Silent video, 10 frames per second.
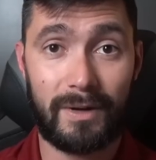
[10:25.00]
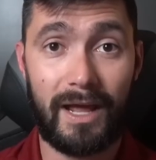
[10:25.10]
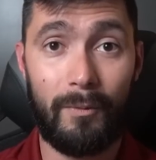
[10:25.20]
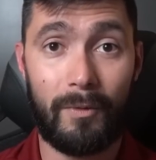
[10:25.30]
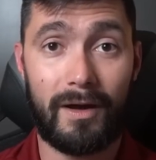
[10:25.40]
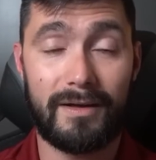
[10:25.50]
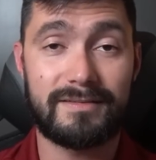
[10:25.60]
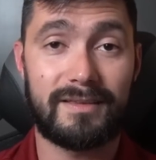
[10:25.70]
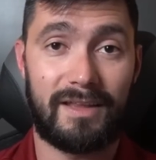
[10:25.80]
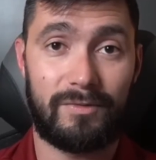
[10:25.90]
what I want,
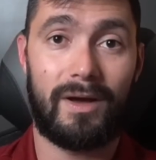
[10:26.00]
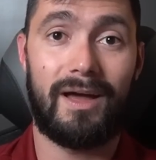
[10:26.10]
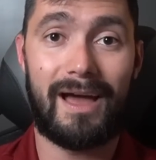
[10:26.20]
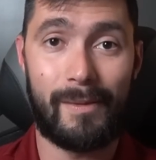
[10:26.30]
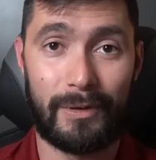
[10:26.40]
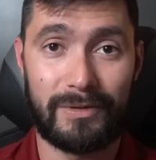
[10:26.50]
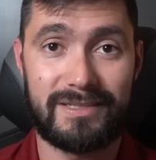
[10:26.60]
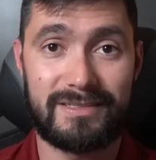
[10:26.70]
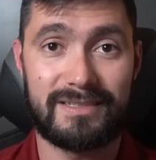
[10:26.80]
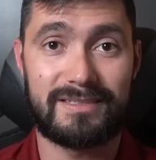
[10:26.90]
so that's why I built the
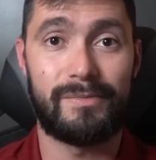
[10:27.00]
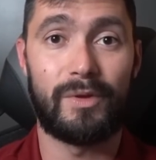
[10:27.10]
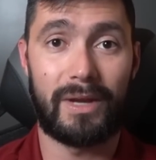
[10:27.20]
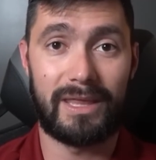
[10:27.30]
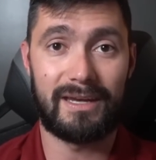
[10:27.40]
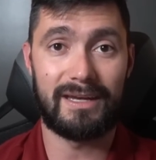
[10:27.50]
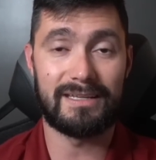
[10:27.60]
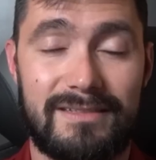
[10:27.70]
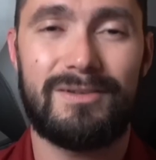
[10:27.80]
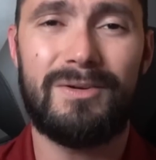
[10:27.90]
system the way that it
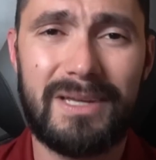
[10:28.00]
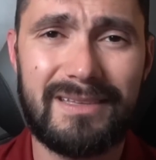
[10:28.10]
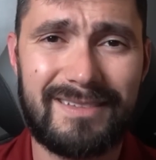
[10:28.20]
is. So don't get